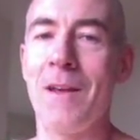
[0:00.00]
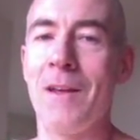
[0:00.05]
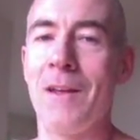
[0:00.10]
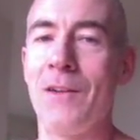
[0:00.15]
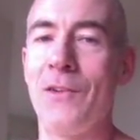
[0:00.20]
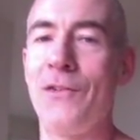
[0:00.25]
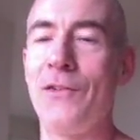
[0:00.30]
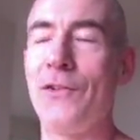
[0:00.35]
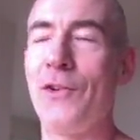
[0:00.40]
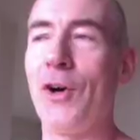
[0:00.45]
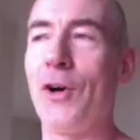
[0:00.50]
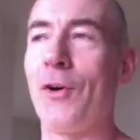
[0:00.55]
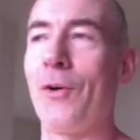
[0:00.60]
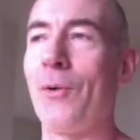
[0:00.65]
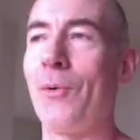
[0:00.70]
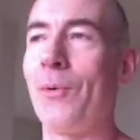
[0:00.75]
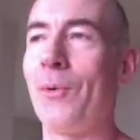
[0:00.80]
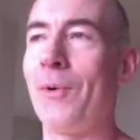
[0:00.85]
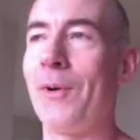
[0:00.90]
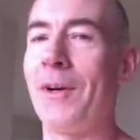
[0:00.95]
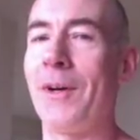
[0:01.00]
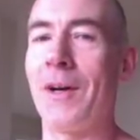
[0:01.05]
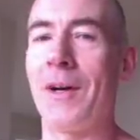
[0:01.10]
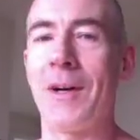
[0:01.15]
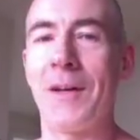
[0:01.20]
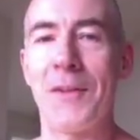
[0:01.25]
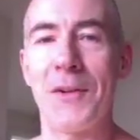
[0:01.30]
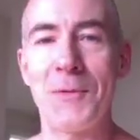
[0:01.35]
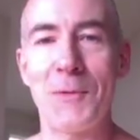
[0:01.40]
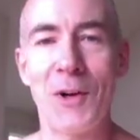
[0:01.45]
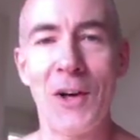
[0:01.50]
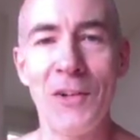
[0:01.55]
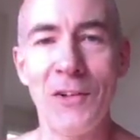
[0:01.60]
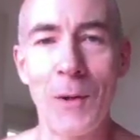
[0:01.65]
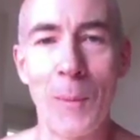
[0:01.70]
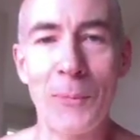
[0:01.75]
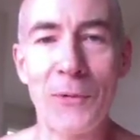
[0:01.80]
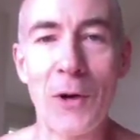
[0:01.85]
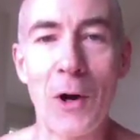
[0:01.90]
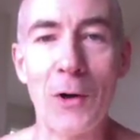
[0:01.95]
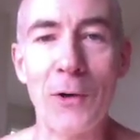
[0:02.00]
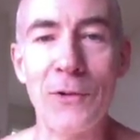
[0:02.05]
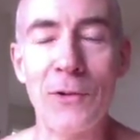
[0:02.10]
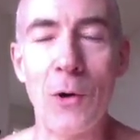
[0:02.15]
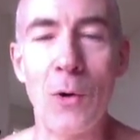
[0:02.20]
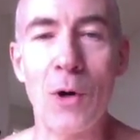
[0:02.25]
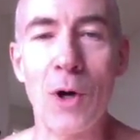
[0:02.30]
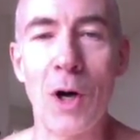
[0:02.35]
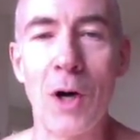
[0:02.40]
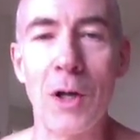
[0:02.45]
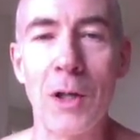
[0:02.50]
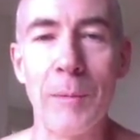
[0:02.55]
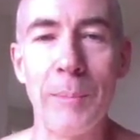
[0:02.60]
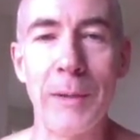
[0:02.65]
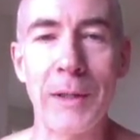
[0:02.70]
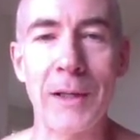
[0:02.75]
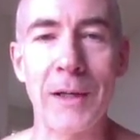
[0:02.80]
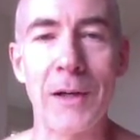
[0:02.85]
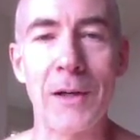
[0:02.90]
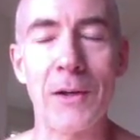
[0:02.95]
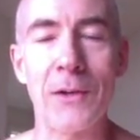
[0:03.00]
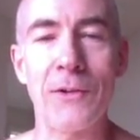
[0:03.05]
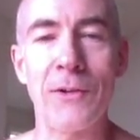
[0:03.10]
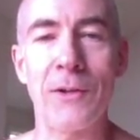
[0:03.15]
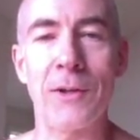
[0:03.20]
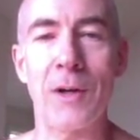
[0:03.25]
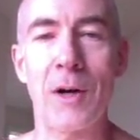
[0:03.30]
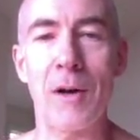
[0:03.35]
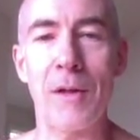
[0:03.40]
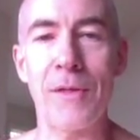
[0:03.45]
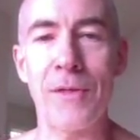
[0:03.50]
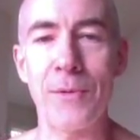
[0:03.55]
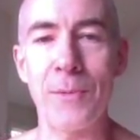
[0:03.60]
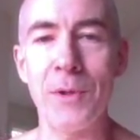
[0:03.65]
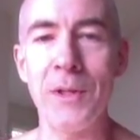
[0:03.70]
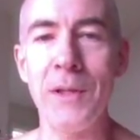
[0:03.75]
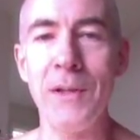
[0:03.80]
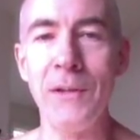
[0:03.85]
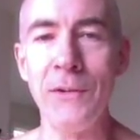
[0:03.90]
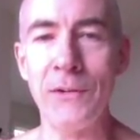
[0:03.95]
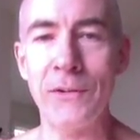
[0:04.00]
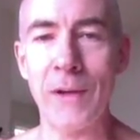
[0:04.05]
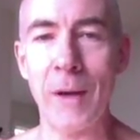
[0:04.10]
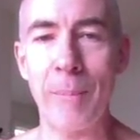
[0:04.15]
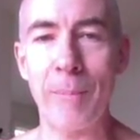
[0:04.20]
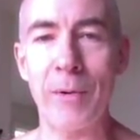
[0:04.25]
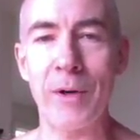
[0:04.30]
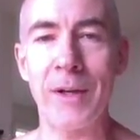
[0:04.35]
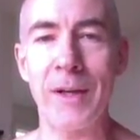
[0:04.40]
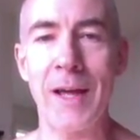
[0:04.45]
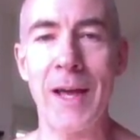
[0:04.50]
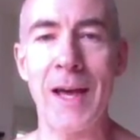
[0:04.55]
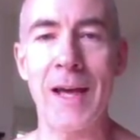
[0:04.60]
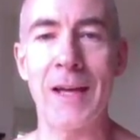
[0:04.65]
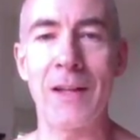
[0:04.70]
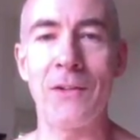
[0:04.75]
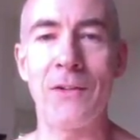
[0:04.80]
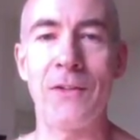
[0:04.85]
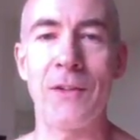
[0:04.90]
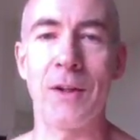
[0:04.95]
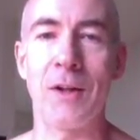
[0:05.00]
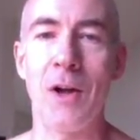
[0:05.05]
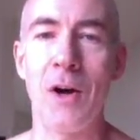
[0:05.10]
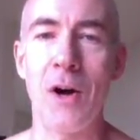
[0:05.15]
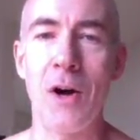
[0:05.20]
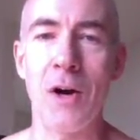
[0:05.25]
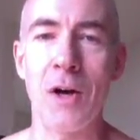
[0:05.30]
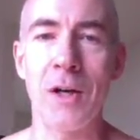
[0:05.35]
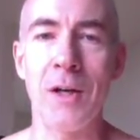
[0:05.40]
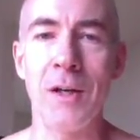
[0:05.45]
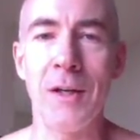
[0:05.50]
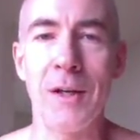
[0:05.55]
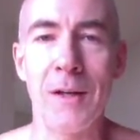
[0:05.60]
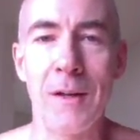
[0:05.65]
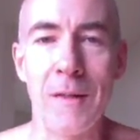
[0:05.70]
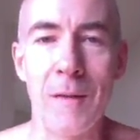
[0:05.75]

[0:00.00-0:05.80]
The triceps are so called because there are three separate heads, the long,